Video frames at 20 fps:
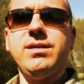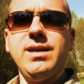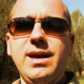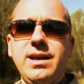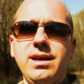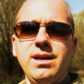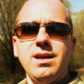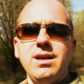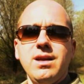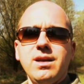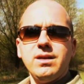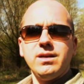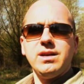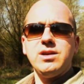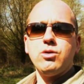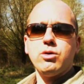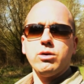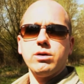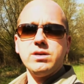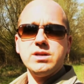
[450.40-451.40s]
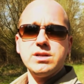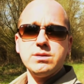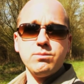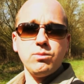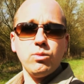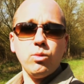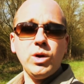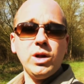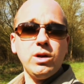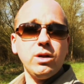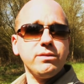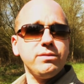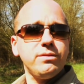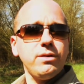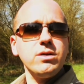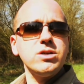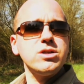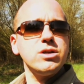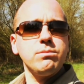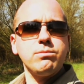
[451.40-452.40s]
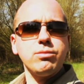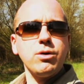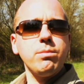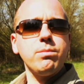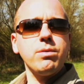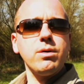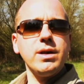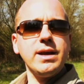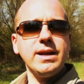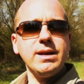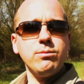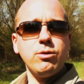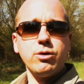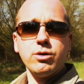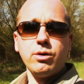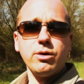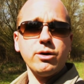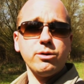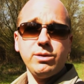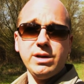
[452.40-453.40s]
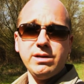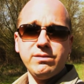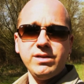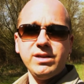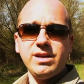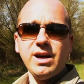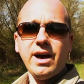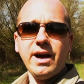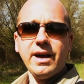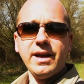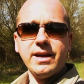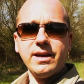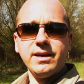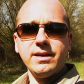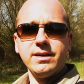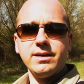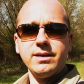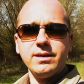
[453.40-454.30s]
and the organism will not function properly anymore, or it will even die.